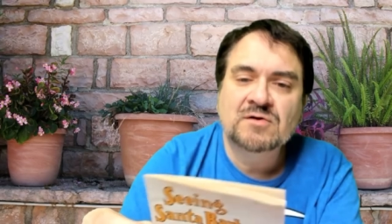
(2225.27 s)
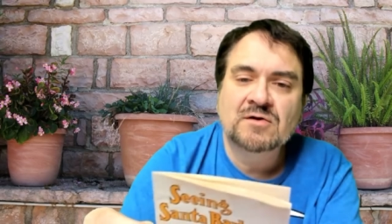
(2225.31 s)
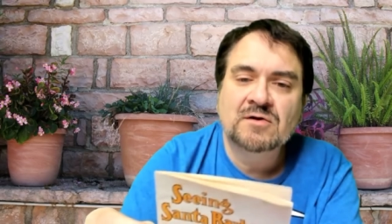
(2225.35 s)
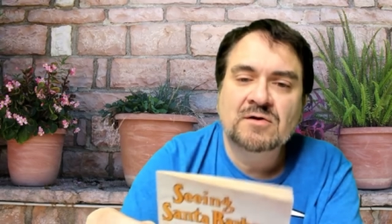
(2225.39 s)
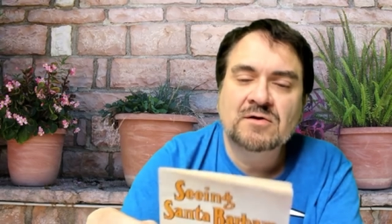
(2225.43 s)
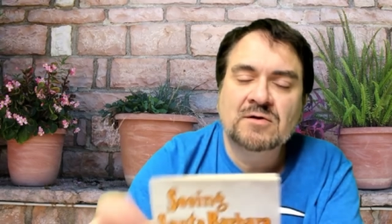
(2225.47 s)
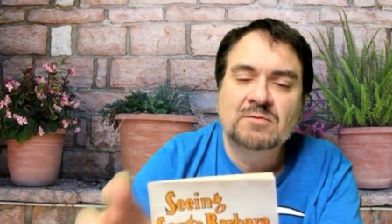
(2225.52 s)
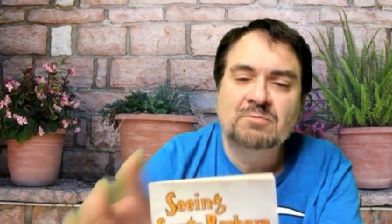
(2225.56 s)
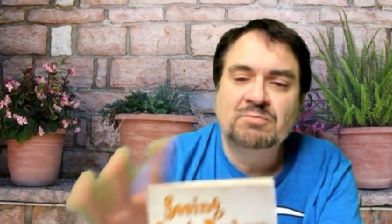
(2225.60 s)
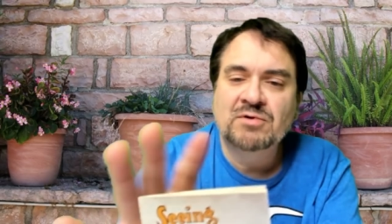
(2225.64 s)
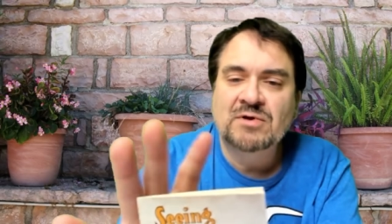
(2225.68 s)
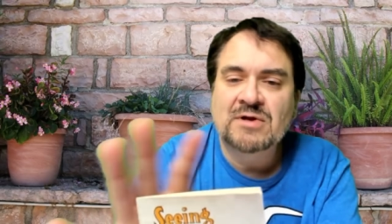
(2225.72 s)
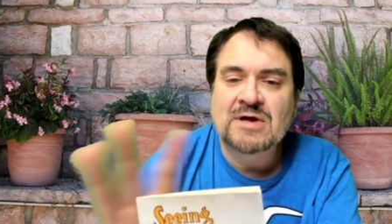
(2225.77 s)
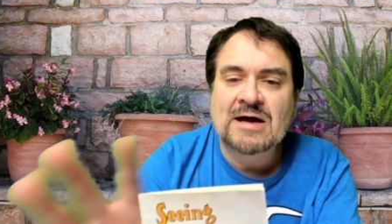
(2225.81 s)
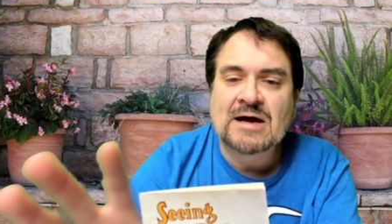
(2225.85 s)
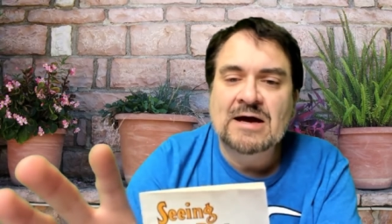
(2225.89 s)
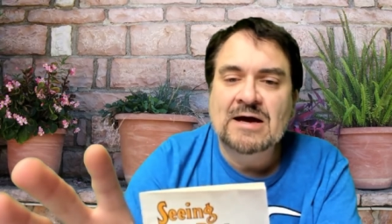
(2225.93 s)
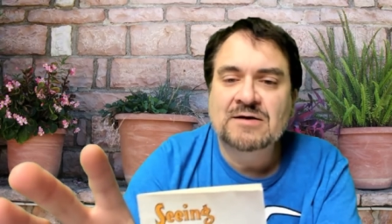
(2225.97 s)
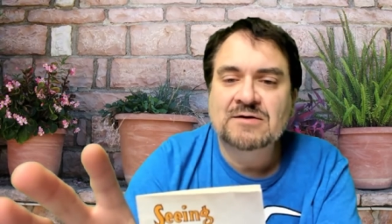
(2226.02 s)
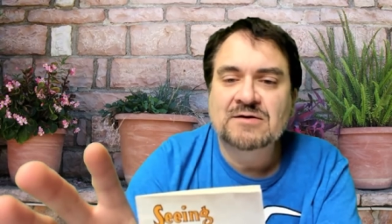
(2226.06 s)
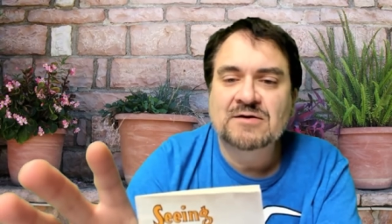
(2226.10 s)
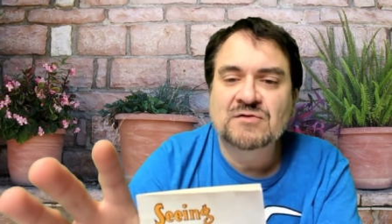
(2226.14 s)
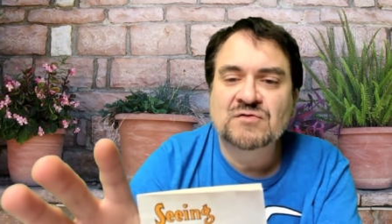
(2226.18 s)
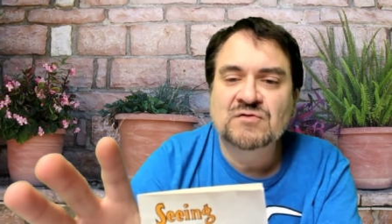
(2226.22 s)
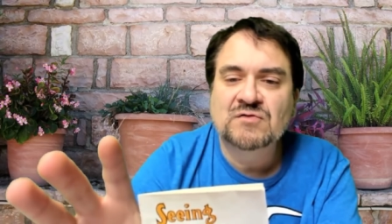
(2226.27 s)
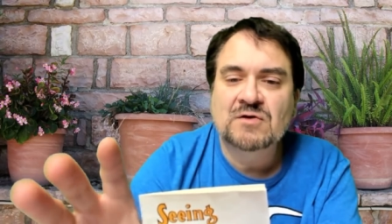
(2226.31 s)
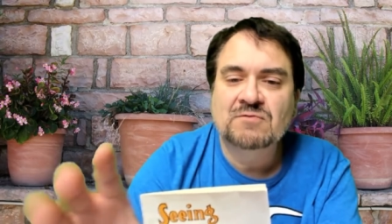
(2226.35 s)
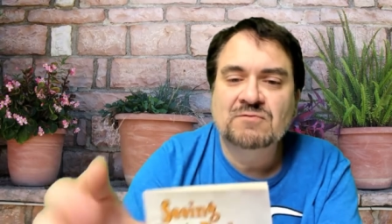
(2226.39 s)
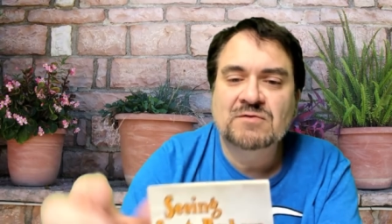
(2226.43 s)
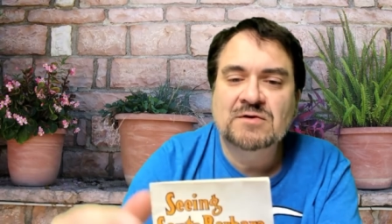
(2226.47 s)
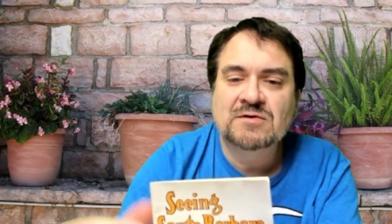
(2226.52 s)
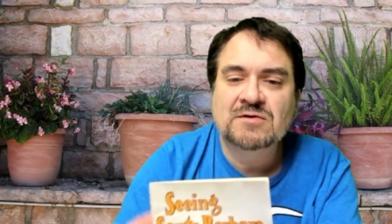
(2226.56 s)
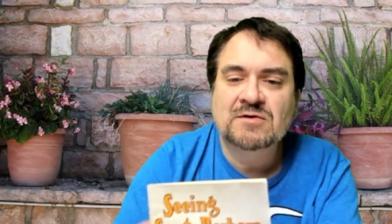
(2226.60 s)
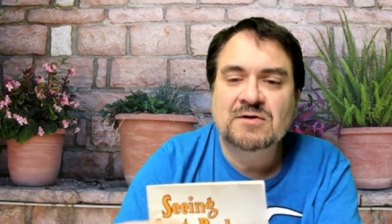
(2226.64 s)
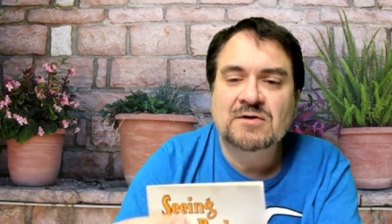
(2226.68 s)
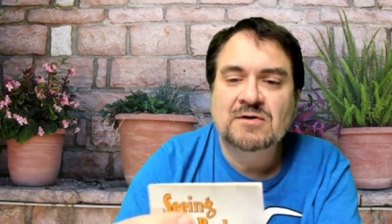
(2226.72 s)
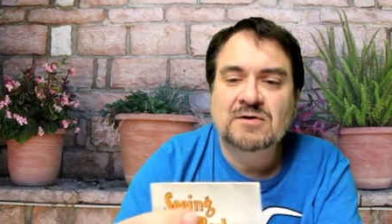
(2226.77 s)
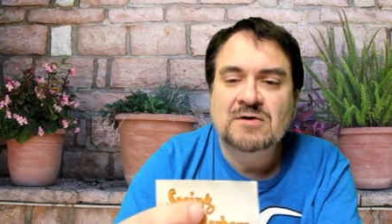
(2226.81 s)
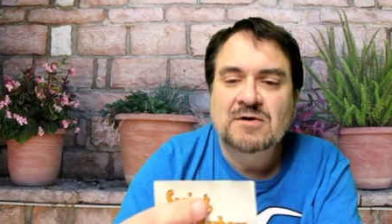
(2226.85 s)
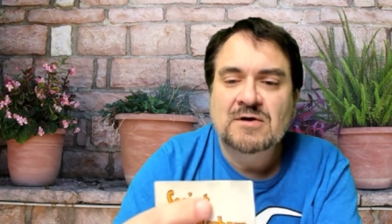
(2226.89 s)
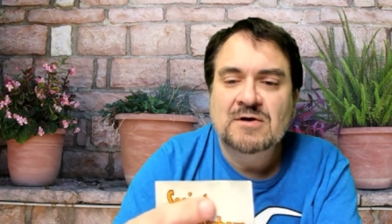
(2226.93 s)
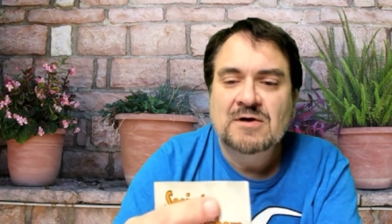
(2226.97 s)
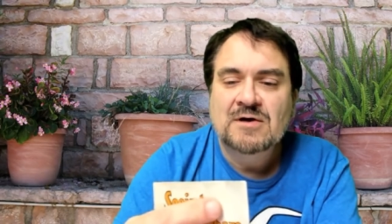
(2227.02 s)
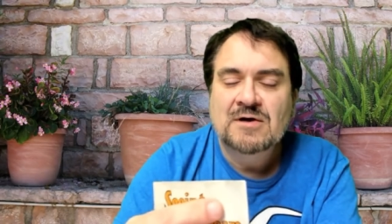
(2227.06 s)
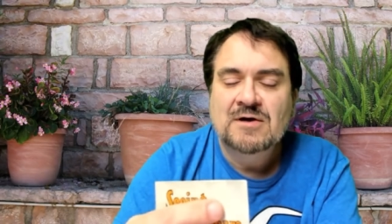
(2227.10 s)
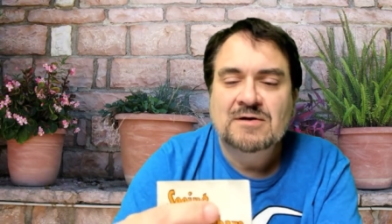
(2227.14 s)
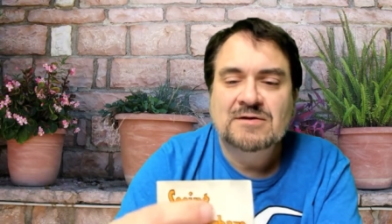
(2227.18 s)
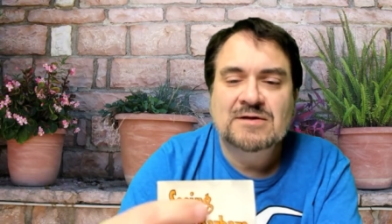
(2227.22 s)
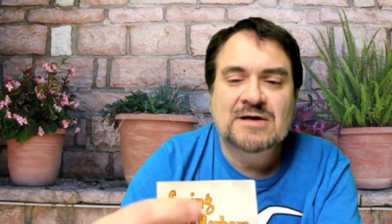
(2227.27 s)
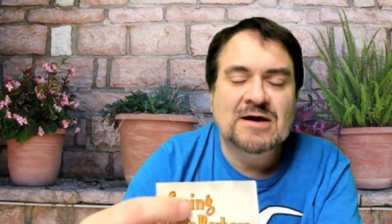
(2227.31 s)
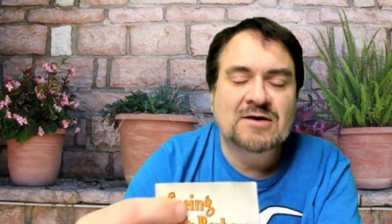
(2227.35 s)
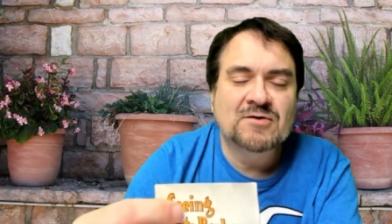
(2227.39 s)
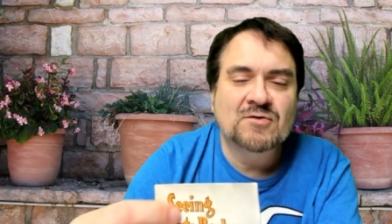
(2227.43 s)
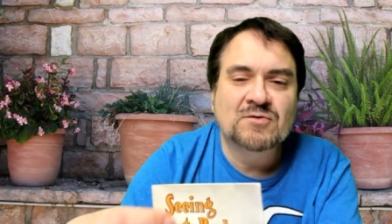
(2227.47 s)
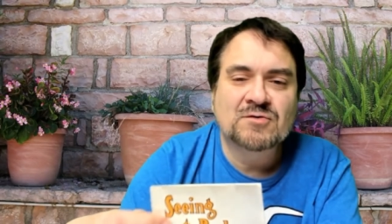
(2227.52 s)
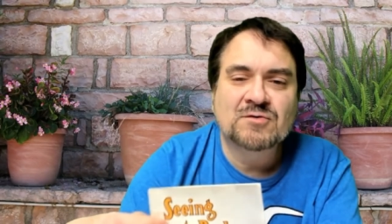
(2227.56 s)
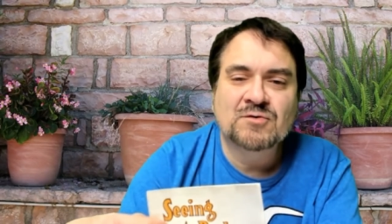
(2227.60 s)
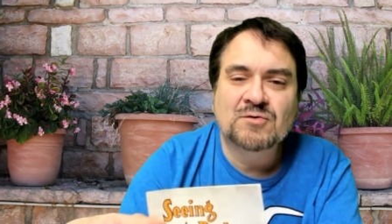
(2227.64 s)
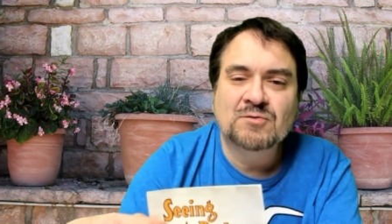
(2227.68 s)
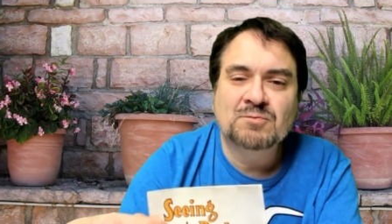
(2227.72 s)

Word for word: the the blandness of it, the that